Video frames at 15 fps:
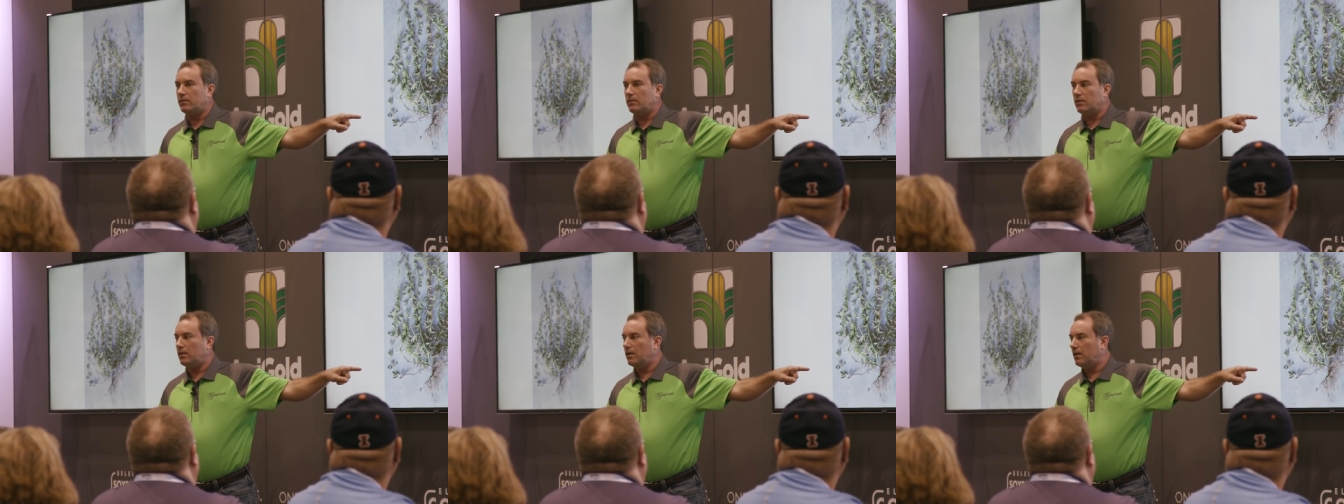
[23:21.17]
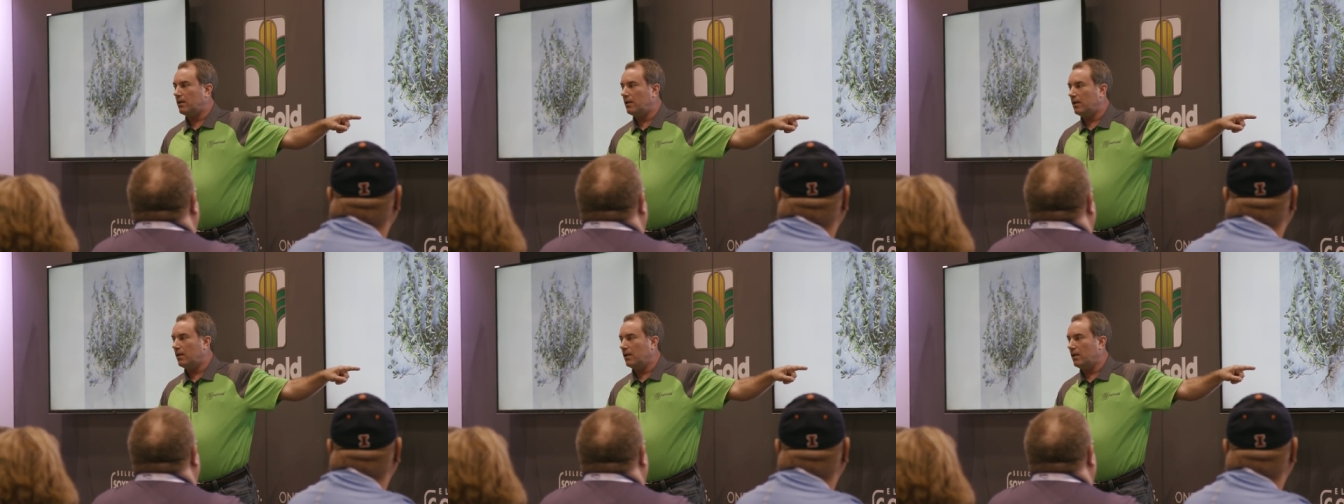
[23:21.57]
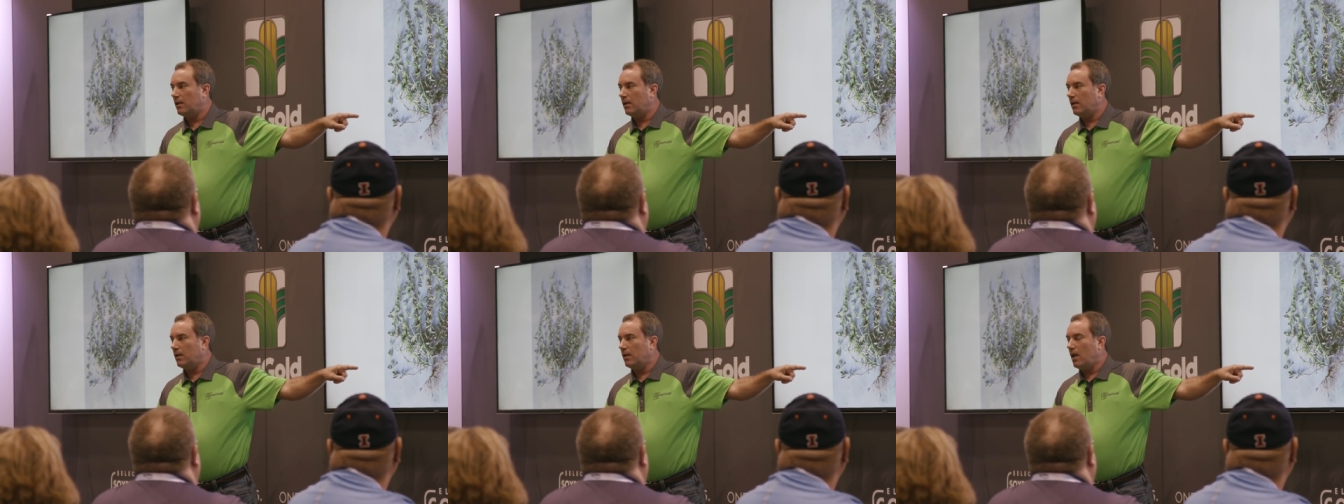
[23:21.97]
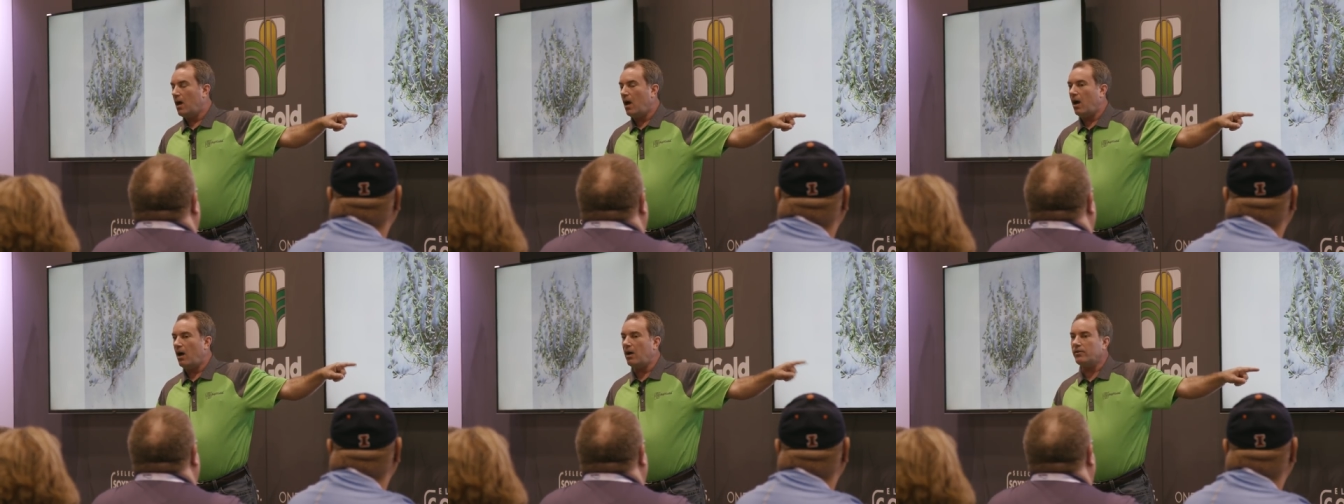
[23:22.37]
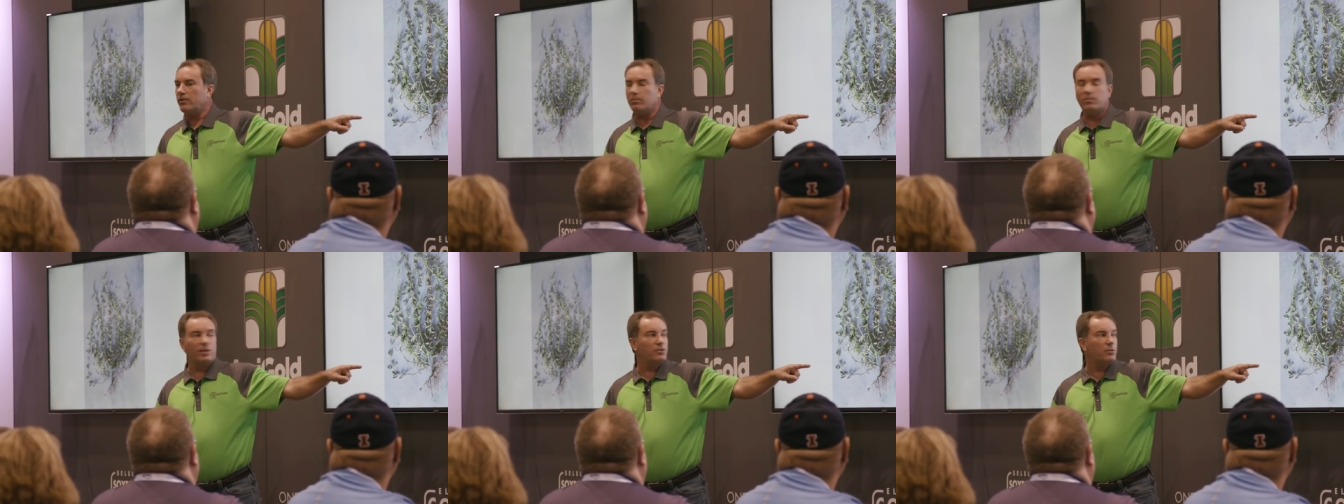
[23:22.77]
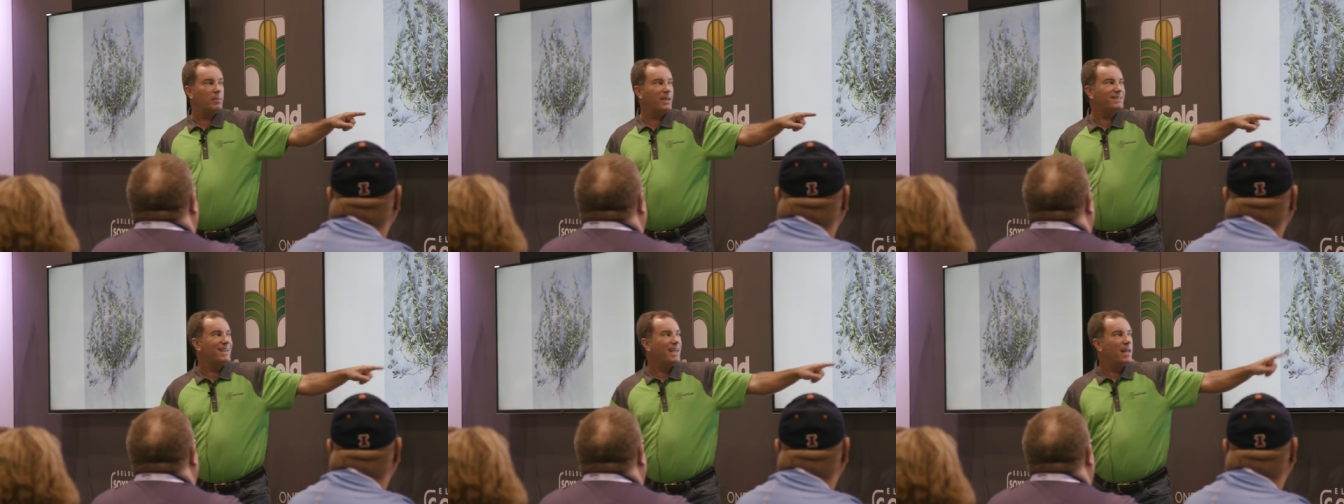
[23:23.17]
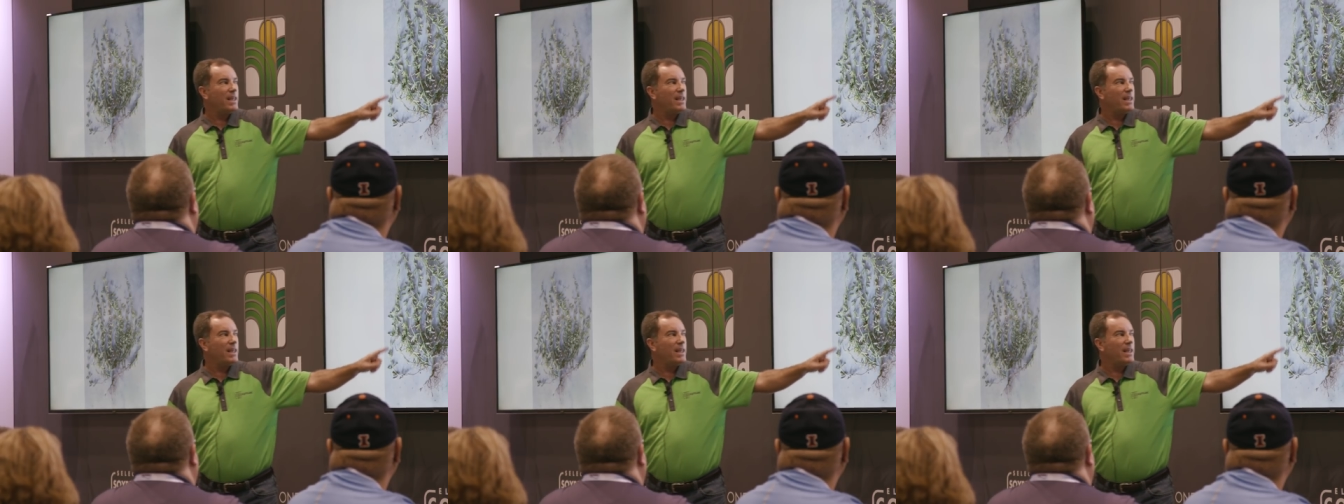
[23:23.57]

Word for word: 100 bushel beans.